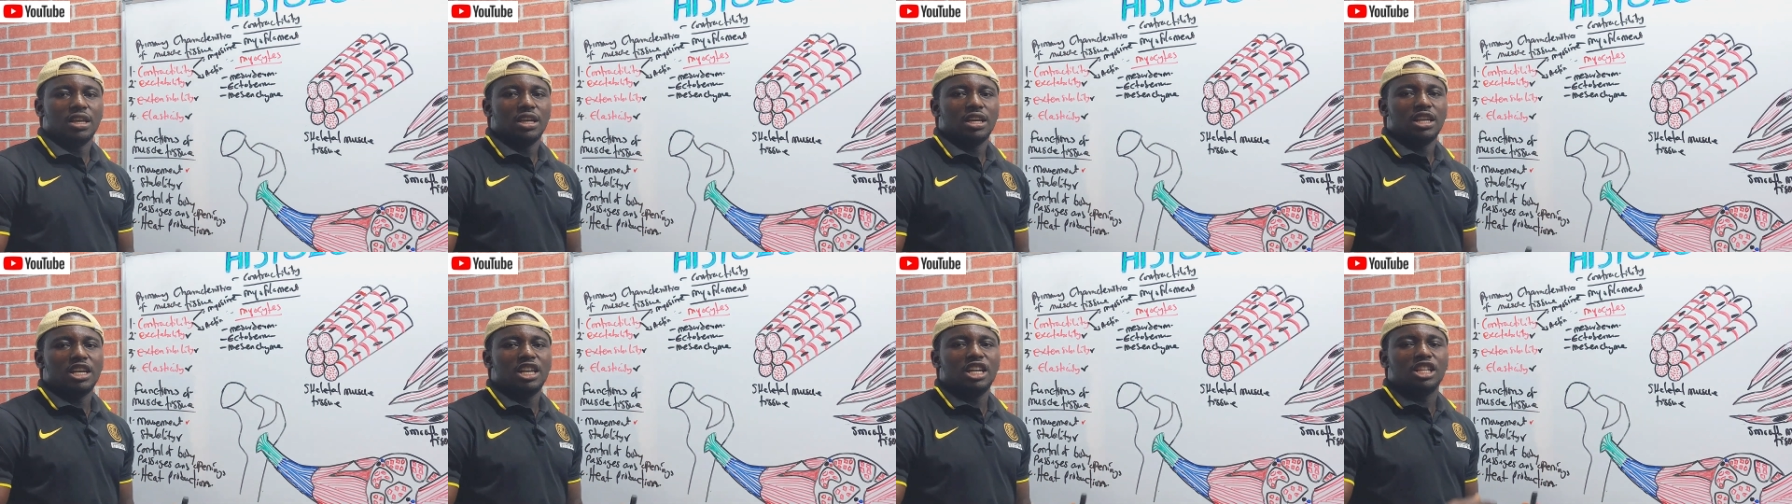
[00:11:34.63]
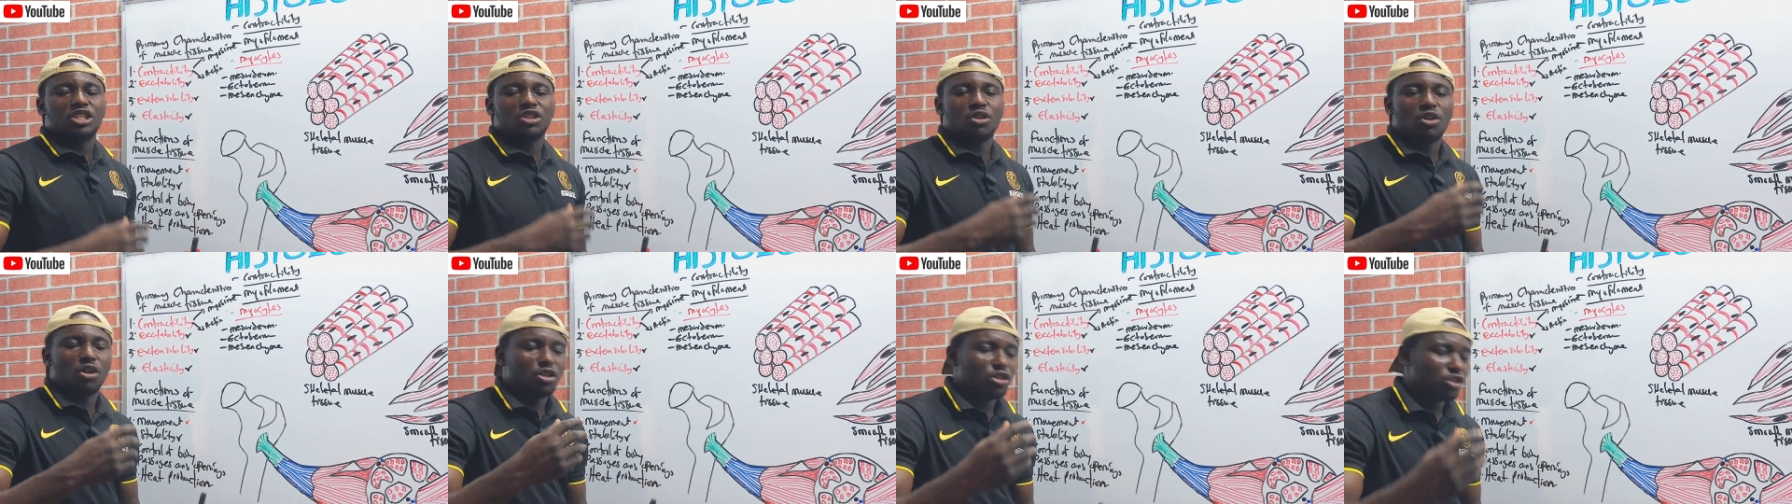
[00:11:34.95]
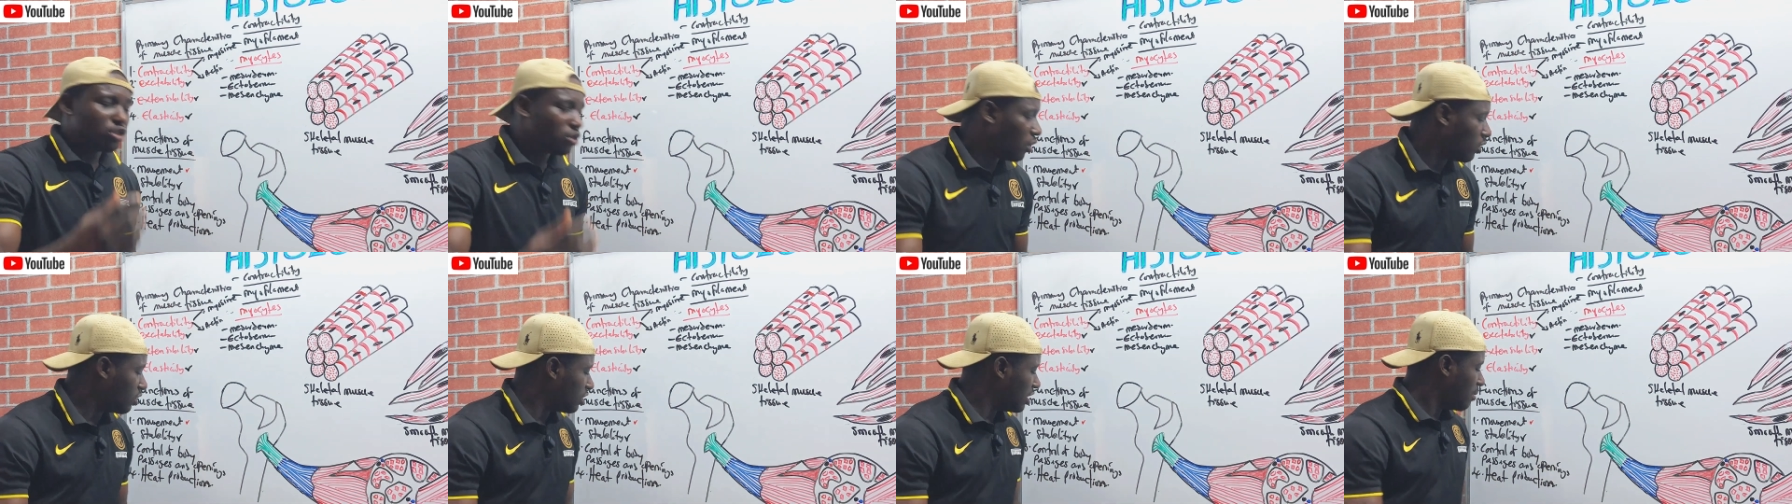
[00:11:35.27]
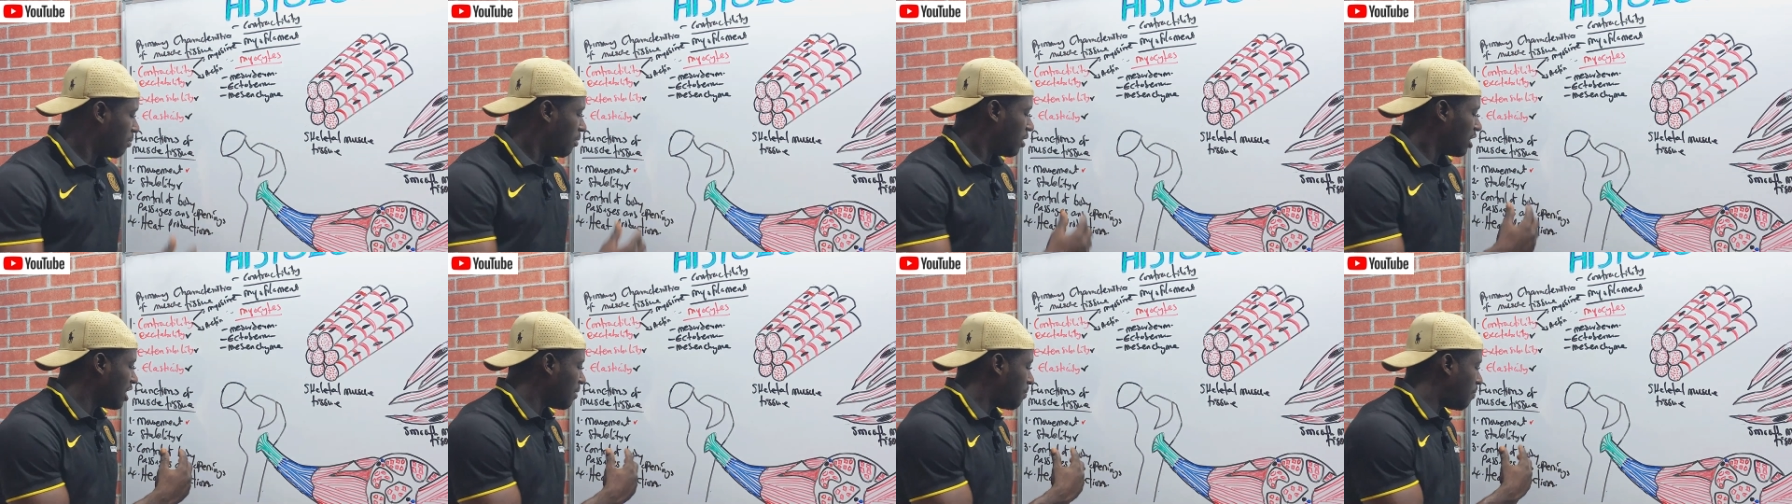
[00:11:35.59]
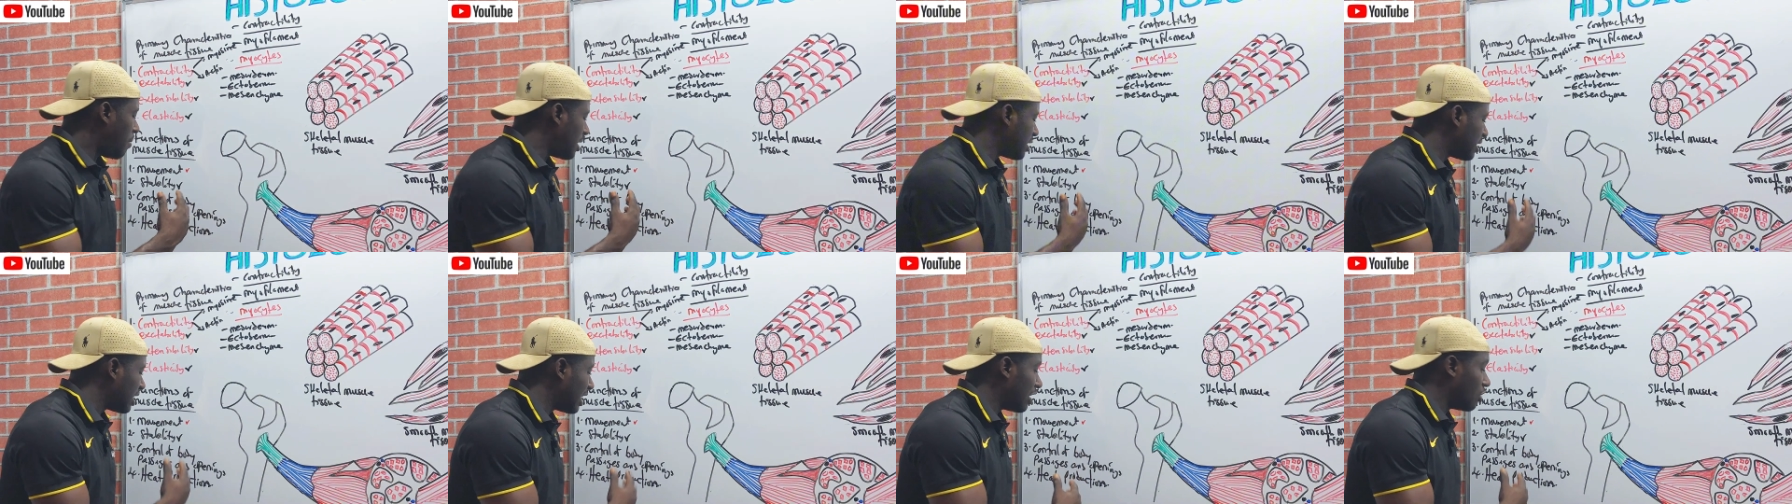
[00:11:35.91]
It controls the body
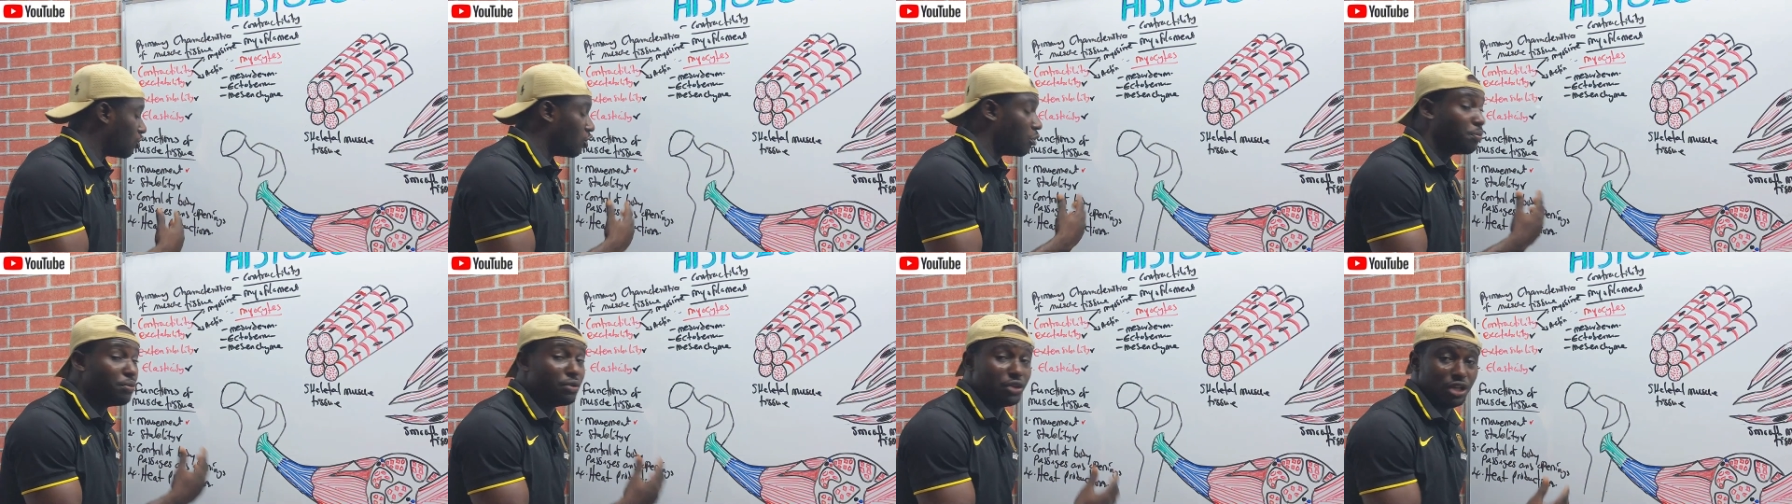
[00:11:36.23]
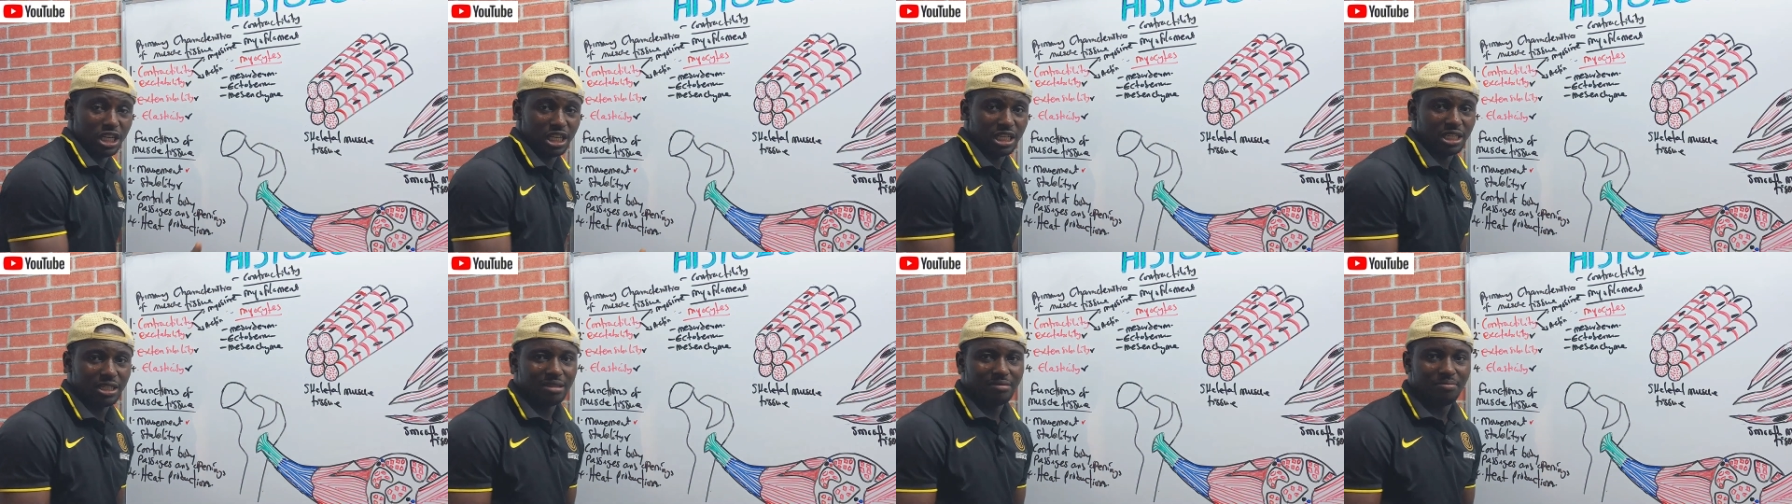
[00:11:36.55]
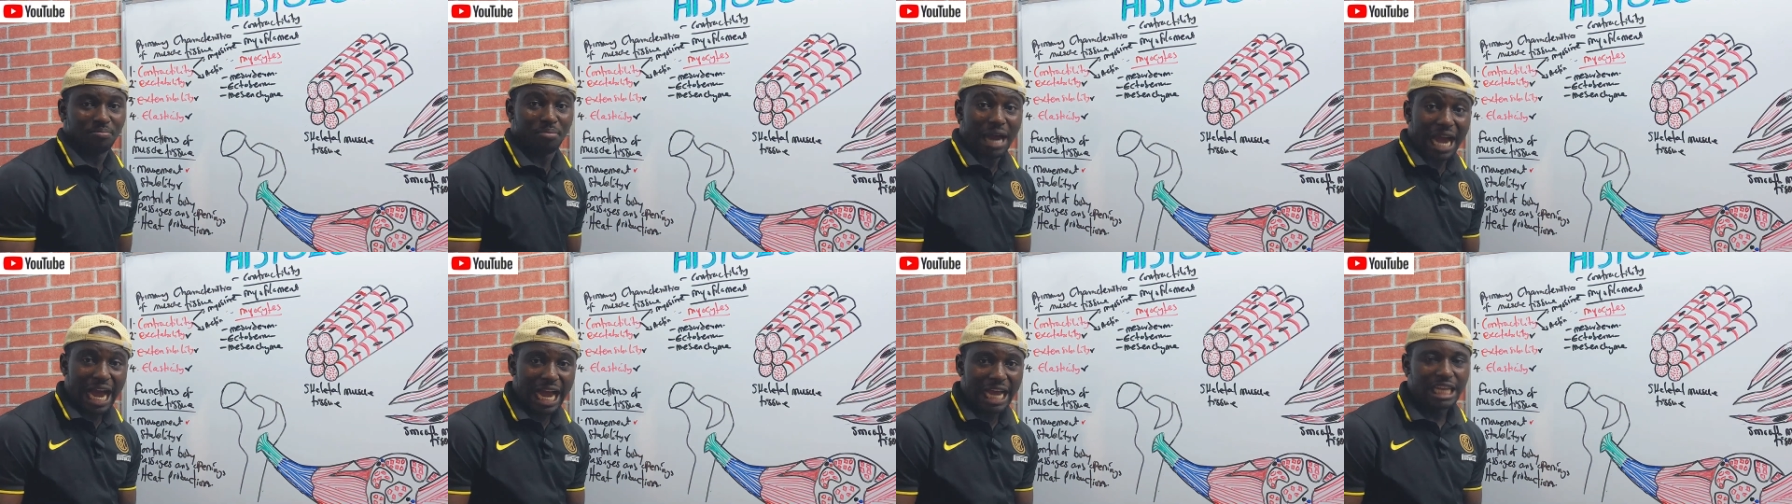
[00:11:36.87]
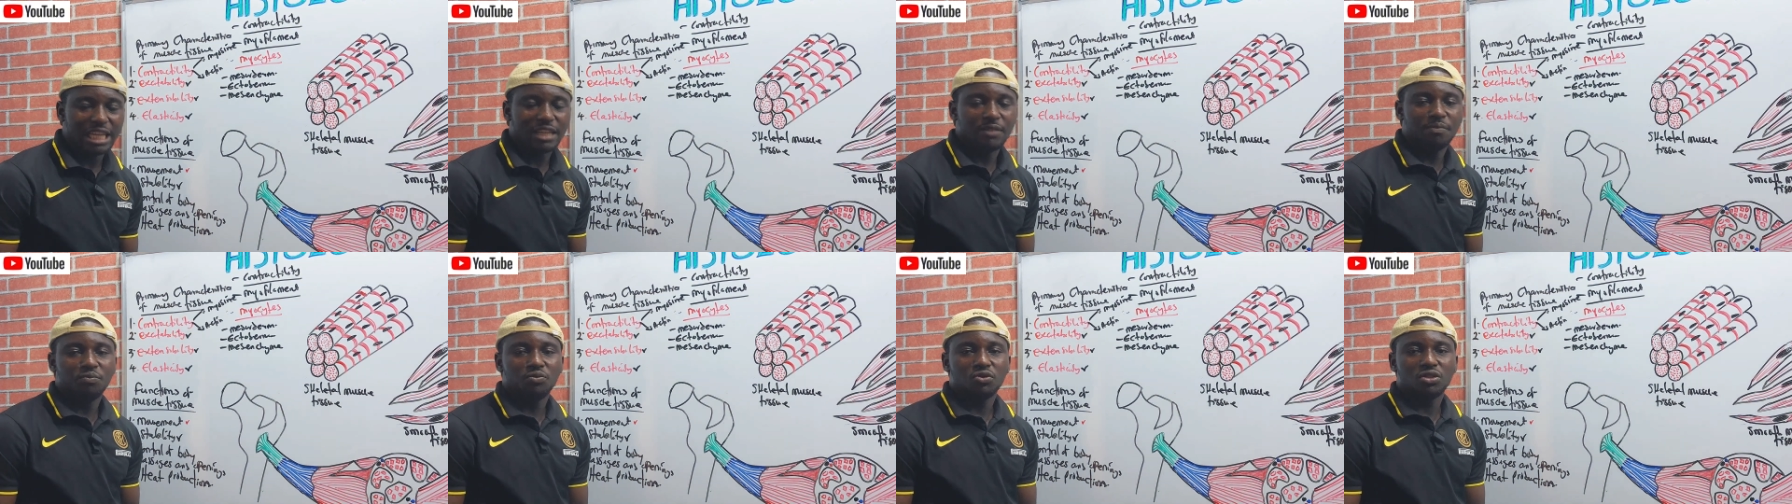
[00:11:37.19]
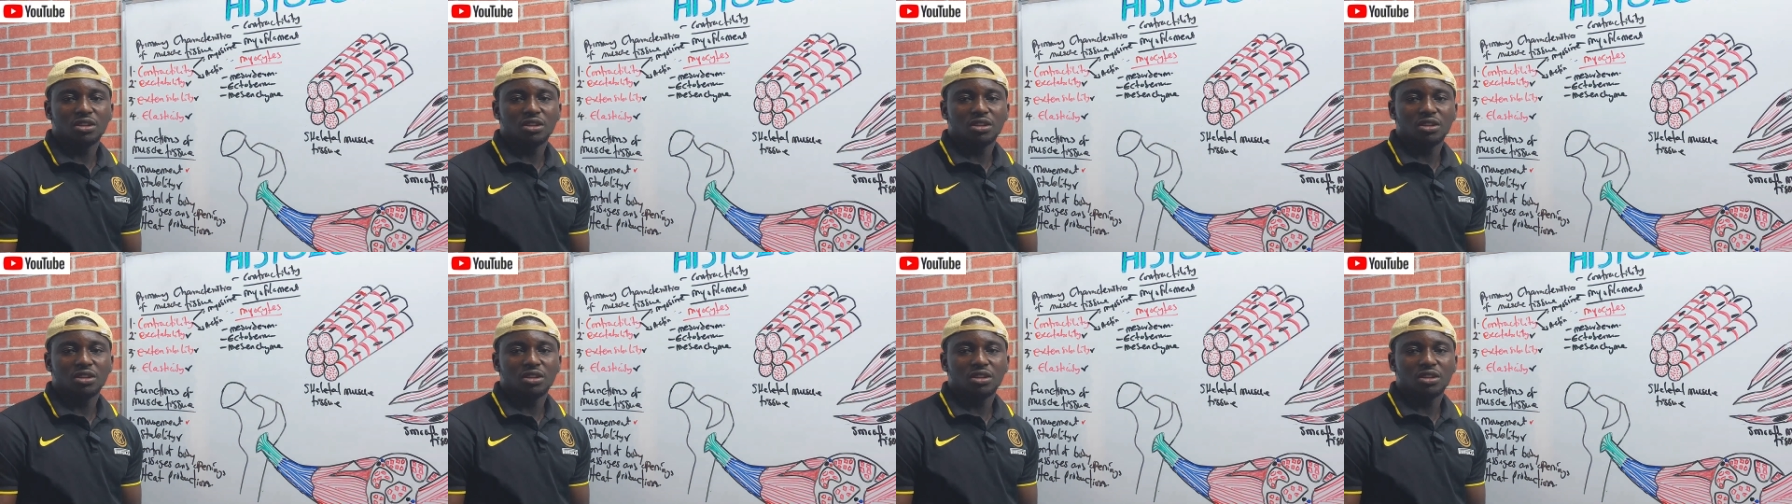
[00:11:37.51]
passage and opening by